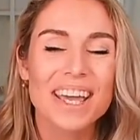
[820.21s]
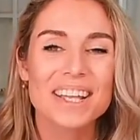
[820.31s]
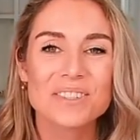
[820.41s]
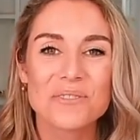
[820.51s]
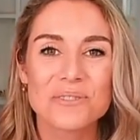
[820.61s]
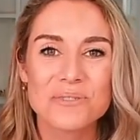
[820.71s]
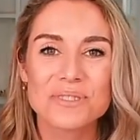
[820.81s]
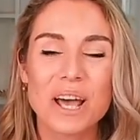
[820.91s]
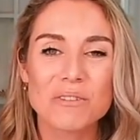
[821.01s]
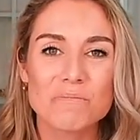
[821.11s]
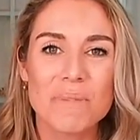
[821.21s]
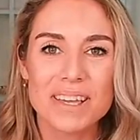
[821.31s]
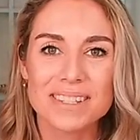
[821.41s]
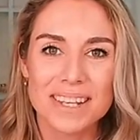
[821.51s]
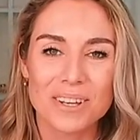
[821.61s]
It's going to sound
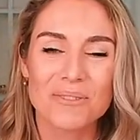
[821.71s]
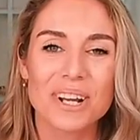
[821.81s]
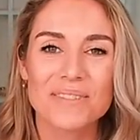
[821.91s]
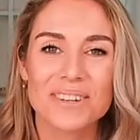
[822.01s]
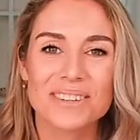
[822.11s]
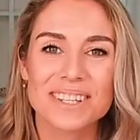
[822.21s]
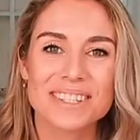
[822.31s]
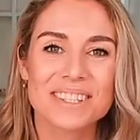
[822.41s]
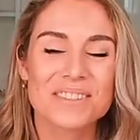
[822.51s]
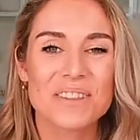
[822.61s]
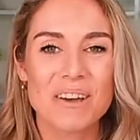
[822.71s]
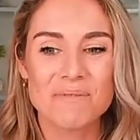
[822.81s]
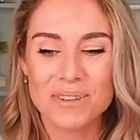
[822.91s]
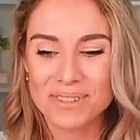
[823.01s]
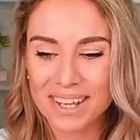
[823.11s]
amazing whenever you're listening to that
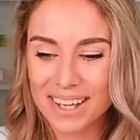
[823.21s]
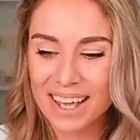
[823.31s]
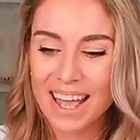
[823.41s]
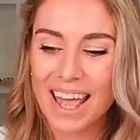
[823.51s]
music.